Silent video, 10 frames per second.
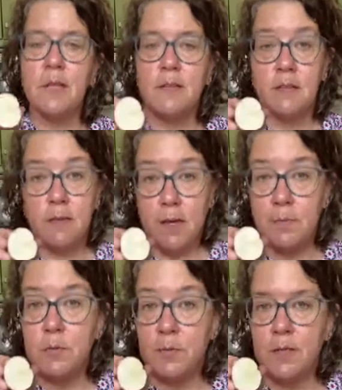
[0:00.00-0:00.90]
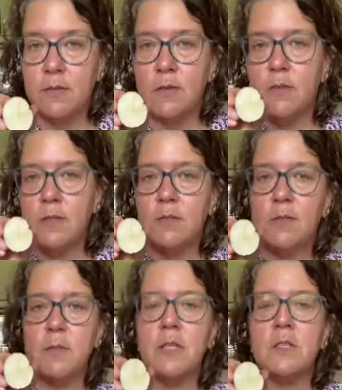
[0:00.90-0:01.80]
It's an ellipse when it's only 2
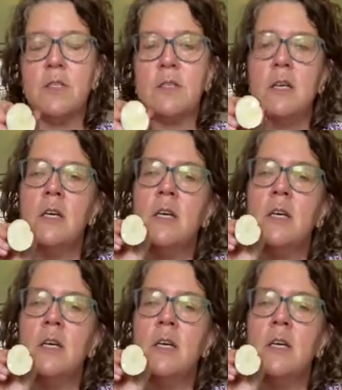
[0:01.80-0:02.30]
dimensions.